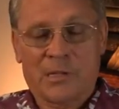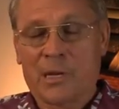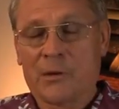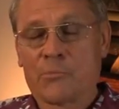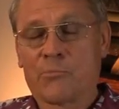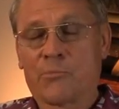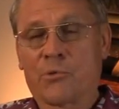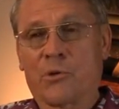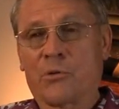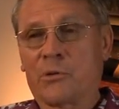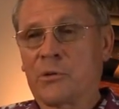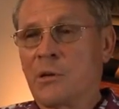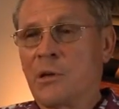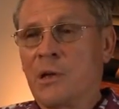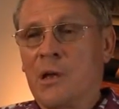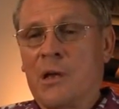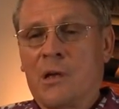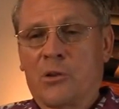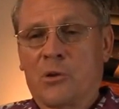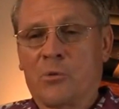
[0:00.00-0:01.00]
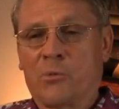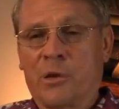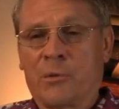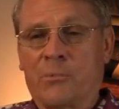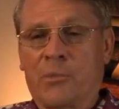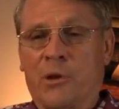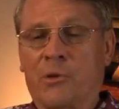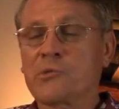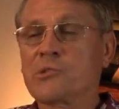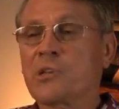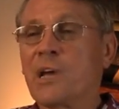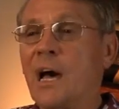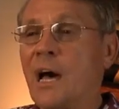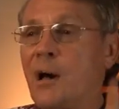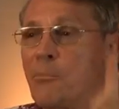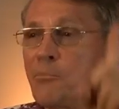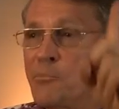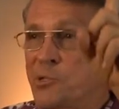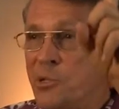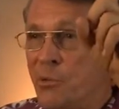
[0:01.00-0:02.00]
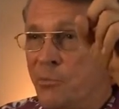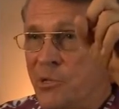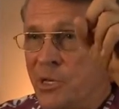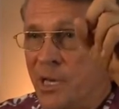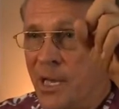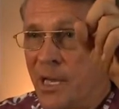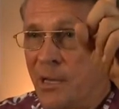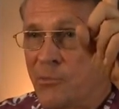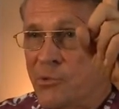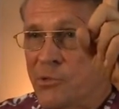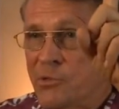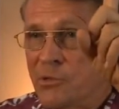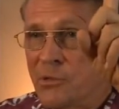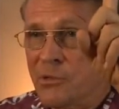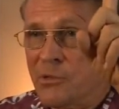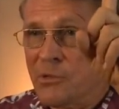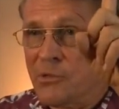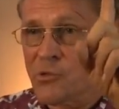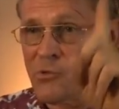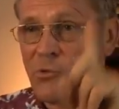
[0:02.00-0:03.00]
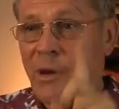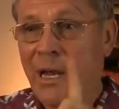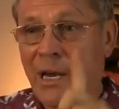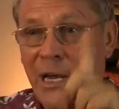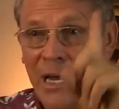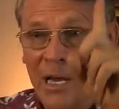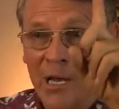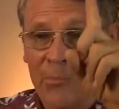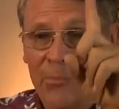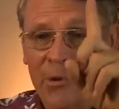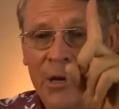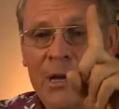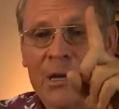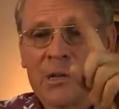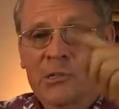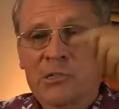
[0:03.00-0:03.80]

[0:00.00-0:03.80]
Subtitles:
The wind blows up sometimes, straight up.